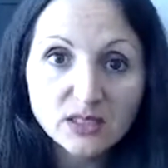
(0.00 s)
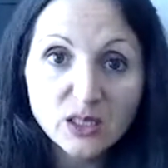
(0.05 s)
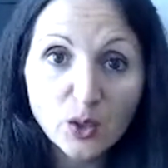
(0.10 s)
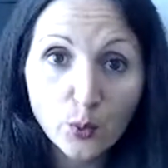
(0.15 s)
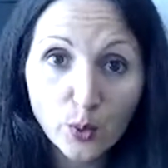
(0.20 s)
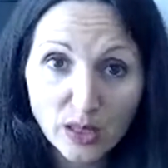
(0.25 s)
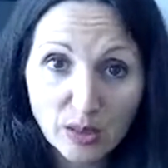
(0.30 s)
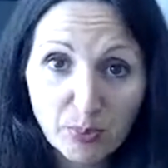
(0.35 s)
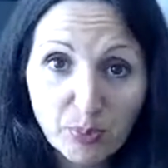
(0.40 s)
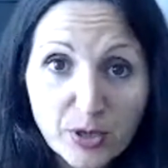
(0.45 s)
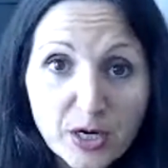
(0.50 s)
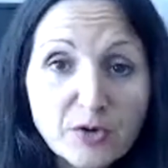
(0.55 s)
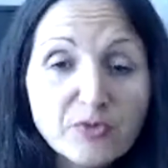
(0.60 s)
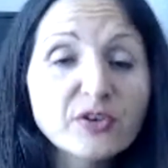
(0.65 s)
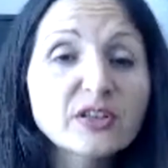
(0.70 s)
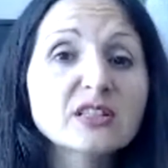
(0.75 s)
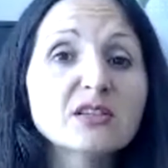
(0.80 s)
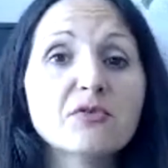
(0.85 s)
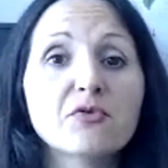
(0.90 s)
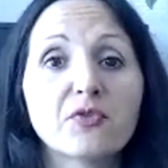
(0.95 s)
with the
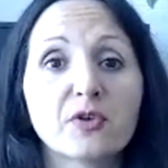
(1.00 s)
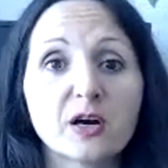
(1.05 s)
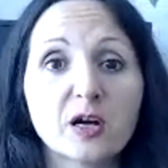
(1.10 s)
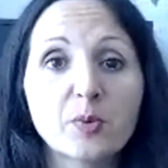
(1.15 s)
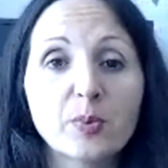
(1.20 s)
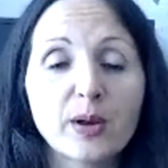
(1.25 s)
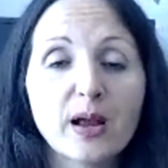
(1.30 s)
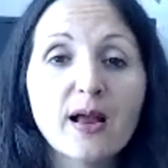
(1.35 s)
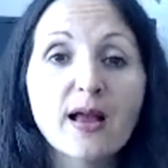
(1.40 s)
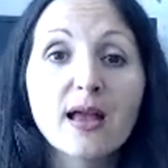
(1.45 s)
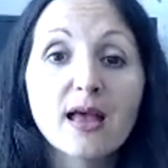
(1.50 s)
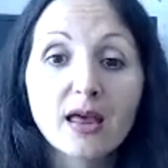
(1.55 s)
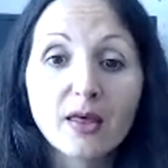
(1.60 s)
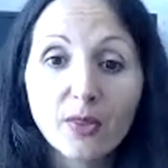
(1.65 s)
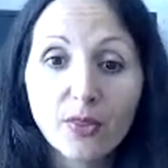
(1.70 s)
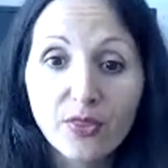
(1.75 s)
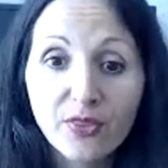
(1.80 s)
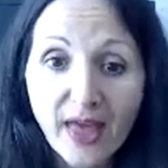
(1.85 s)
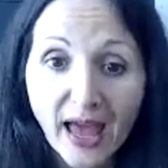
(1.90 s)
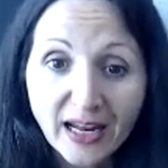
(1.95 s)
perfective verb,
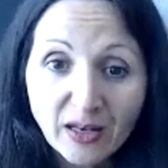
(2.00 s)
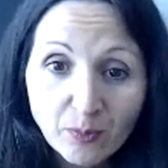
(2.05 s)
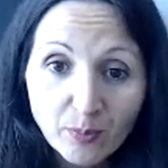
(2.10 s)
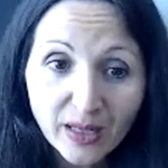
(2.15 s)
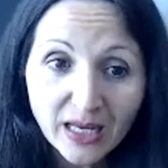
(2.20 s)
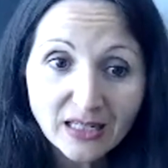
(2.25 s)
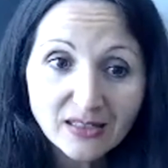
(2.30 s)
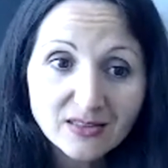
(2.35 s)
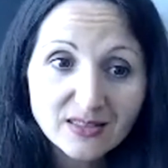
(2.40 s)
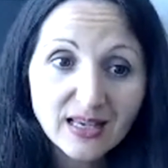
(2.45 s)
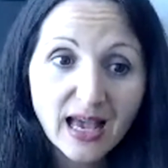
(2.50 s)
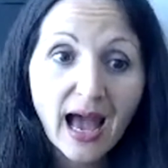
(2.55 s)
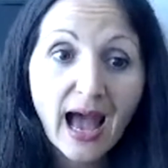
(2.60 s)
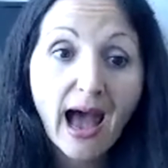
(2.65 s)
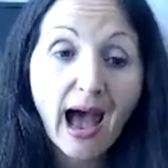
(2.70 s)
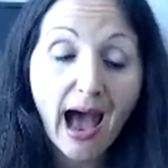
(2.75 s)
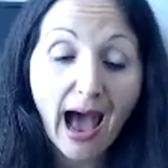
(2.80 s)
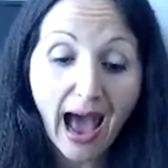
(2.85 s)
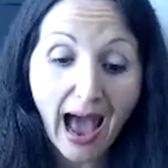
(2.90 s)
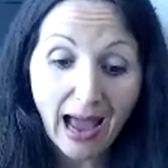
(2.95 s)
that means
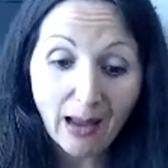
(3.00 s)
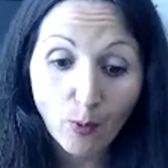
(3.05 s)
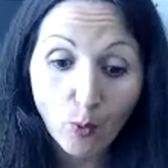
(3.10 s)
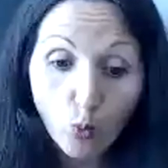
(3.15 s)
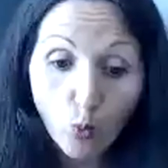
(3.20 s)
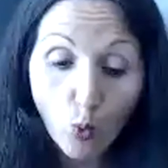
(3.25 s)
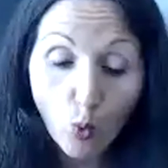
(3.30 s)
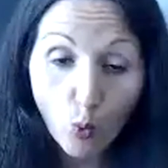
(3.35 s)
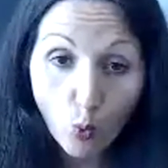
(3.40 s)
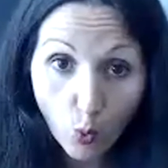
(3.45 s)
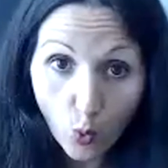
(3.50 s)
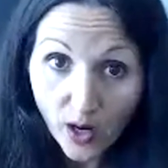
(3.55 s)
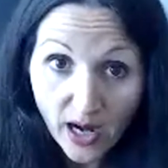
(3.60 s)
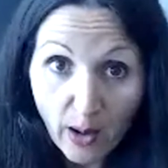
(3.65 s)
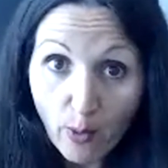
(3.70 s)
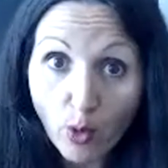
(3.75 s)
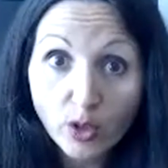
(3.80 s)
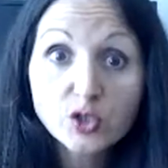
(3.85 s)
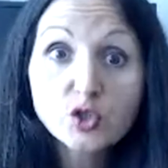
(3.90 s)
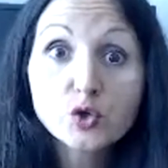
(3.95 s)
what I
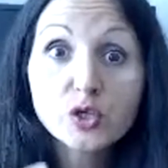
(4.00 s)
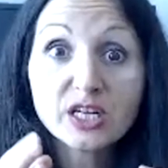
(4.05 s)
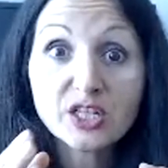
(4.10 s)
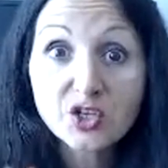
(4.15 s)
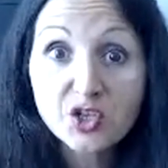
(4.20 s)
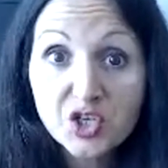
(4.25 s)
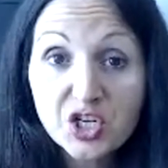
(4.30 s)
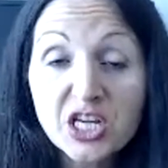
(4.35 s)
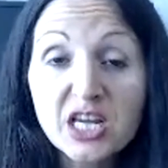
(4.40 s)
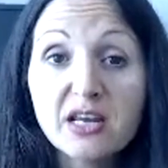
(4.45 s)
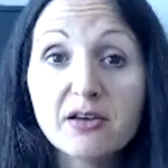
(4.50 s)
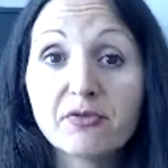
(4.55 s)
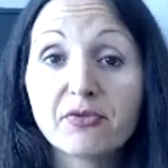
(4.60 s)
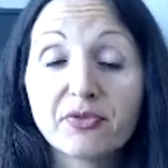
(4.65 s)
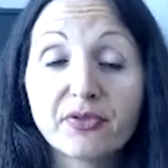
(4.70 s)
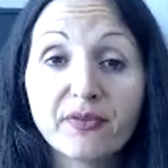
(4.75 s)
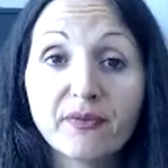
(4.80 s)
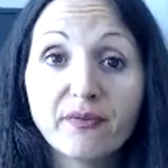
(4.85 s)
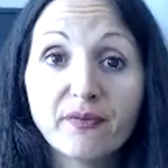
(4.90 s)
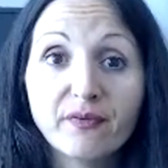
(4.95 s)
want to
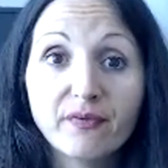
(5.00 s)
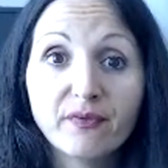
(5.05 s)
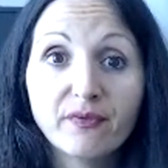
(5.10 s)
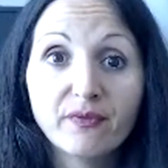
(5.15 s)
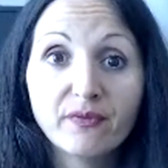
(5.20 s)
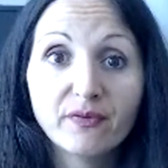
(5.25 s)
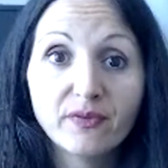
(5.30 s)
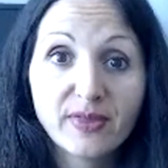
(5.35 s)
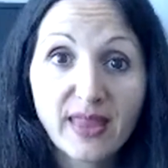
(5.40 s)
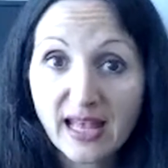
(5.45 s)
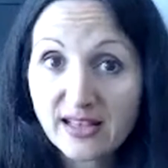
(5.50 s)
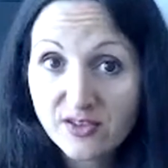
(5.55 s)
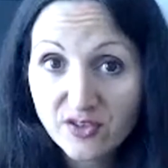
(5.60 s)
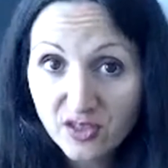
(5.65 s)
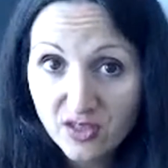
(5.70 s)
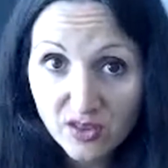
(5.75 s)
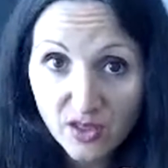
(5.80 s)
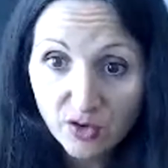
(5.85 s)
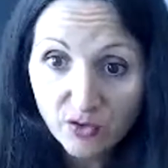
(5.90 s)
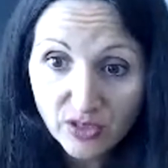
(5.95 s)
achieve. That's
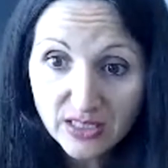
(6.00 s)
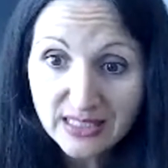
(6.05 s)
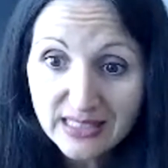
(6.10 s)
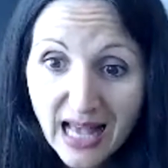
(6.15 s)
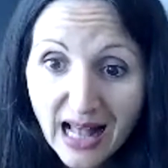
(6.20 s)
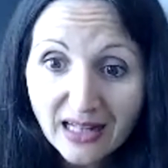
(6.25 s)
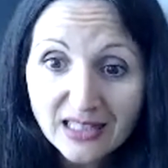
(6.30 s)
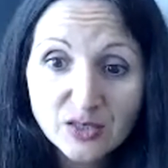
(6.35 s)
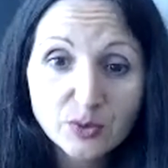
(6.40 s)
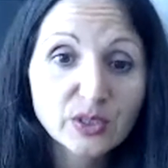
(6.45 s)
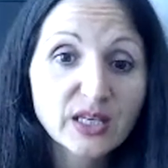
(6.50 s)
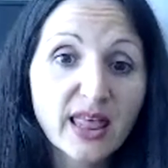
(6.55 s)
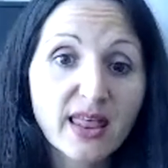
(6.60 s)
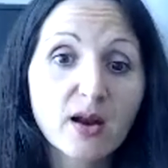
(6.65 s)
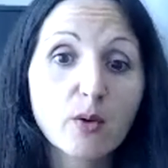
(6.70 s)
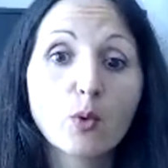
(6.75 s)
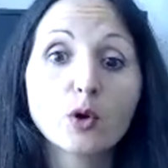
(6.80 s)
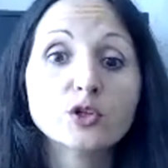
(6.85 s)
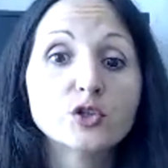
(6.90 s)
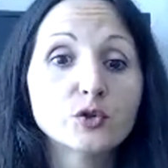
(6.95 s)
the result that I
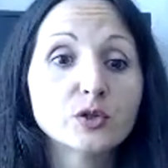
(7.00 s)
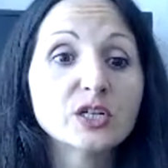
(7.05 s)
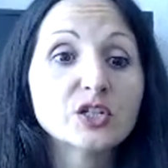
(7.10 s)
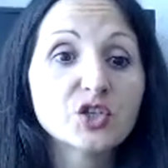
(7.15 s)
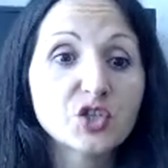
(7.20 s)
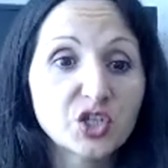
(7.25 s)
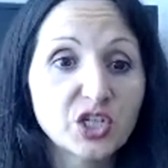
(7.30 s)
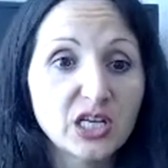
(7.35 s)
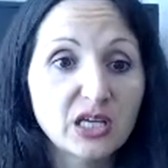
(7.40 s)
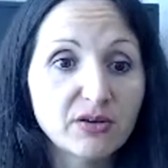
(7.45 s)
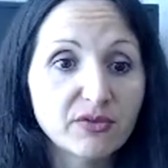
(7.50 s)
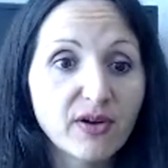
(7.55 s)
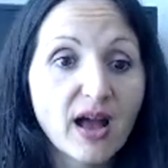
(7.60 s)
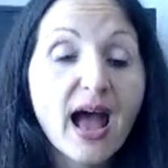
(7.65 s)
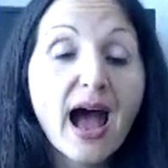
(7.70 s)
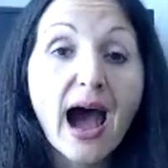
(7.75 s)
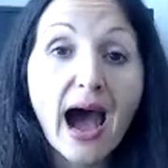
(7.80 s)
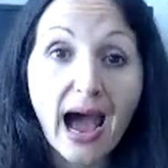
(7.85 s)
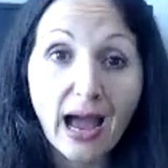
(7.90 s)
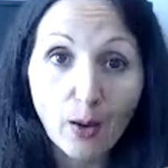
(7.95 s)
want to achieve.
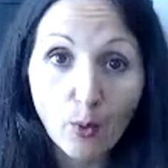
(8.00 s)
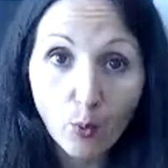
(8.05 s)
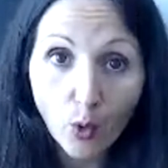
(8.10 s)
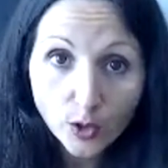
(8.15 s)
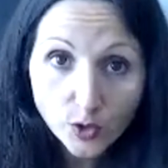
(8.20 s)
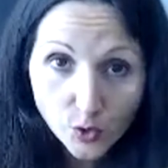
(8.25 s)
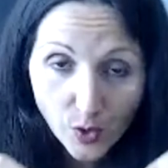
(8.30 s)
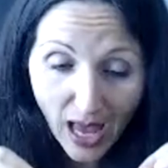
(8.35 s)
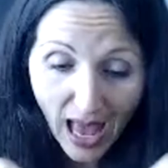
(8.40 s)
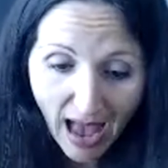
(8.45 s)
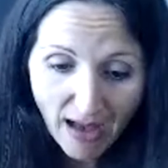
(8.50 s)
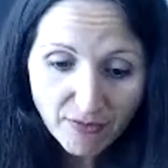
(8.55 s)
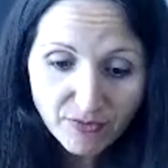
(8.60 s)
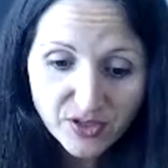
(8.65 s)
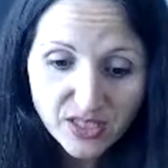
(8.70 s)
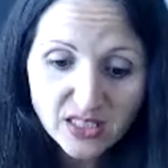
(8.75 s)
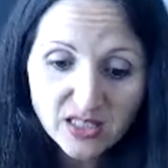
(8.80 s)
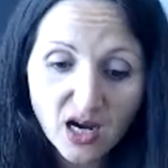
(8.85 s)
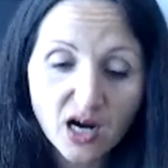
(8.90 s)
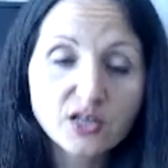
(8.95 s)
I want to have
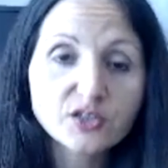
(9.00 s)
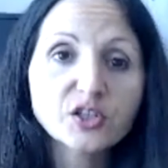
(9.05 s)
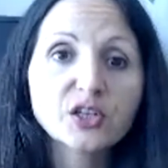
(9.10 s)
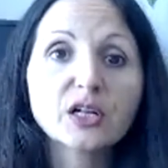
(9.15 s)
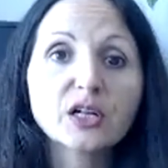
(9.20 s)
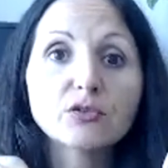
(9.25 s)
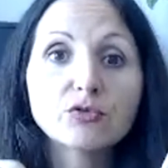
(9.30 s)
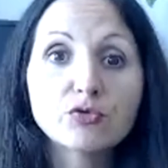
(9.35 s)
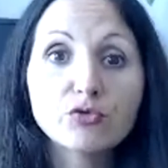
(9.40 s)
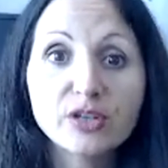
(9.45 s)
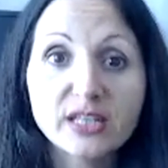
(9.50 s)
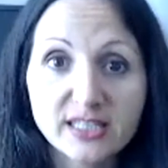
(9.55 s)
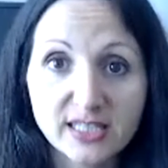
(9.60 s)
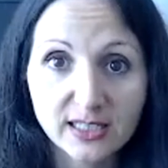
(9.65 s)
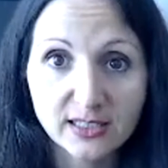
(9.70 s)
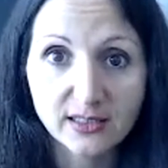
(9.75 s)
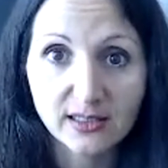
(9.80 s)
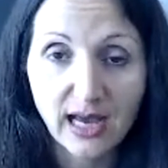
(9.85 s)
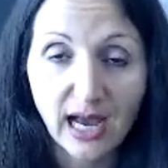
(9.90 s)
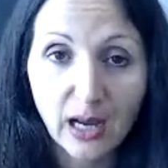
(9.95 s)
this article
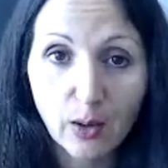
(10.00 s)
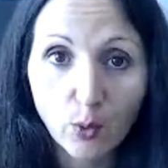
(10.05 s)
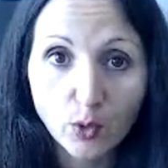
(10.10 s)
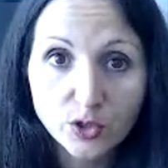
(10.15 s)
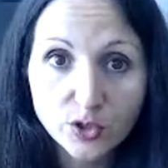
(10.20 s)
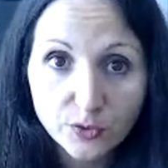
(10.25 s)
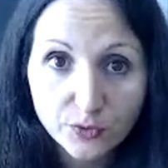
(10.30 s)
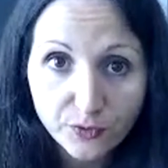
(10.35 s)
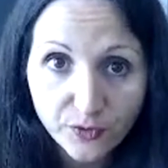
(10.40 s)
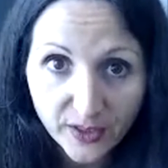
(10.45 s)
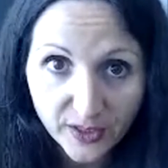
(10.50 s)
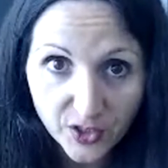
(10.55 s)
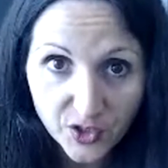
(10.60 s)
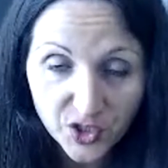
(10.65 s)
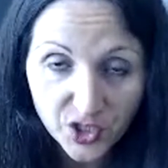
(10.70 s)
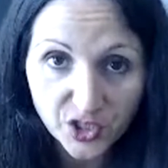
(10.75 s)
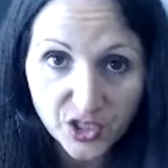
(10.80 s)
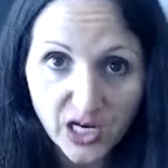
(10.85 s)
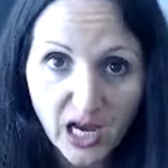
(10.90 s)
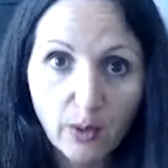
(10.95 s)
written. I want to finish
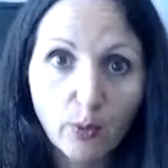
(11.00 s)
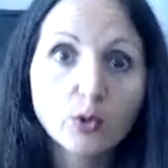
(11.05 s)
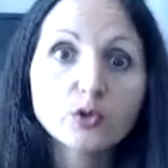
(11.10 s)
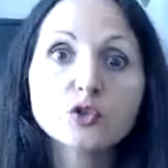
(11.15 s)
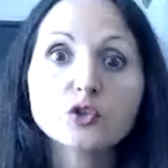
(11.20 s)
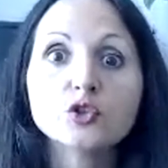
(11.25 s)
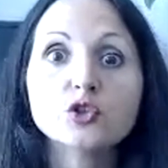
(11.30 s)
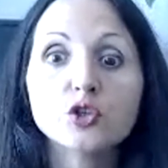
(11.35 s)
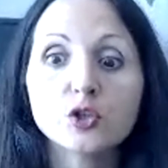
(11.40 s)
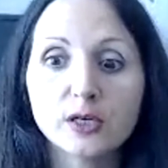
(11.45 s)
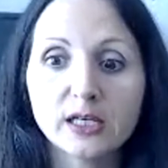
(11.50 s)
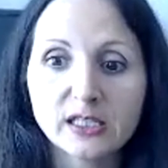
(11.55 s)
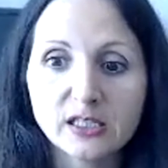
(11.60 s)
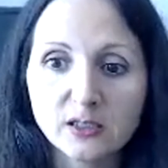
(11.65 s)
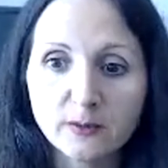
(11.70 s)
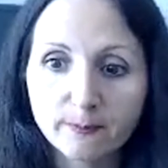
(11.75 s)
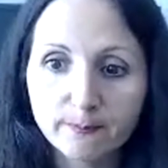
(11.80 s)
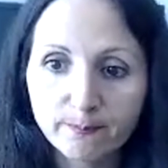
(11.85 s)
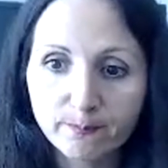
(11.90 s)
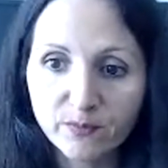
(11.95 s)
it. I want to do it,
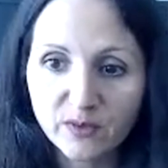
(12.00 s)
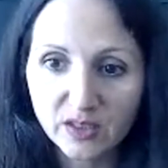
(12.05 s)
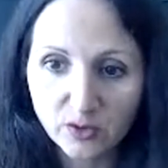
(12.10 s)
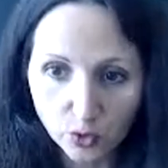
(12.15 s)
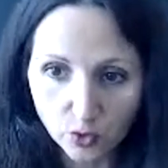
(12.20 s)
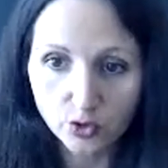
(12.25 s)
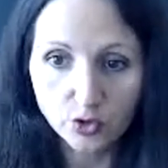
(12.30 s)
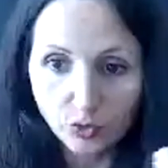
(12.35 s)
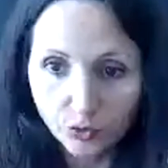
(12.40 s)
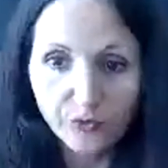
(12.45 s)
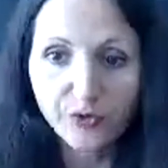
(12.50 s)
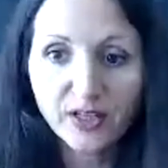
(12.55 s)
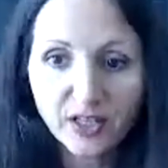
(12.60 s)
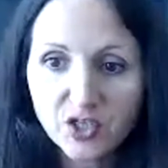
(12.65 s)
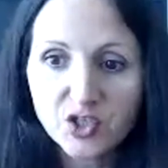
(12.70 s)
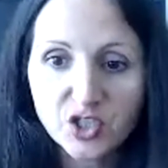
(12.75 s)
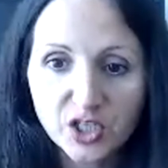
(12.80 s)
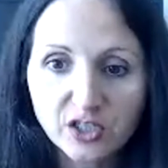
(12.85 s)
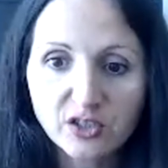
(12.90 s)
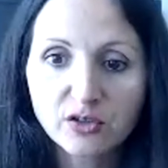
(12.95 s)
to
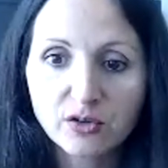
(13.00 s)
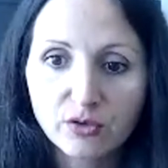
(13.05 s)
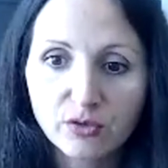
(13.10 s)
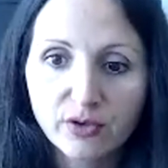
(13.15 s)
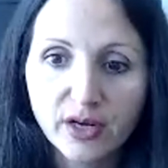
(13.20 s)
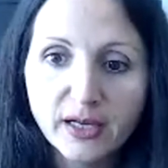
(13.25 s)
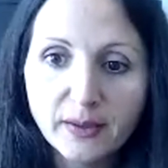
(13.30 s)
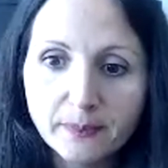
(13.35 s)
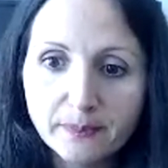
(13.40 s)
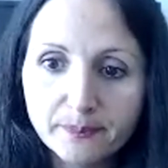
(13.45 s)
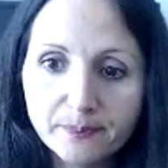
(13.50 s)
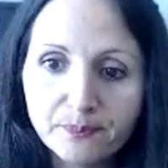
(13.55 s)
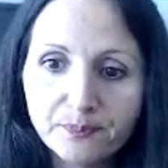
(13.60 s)
finish it, right?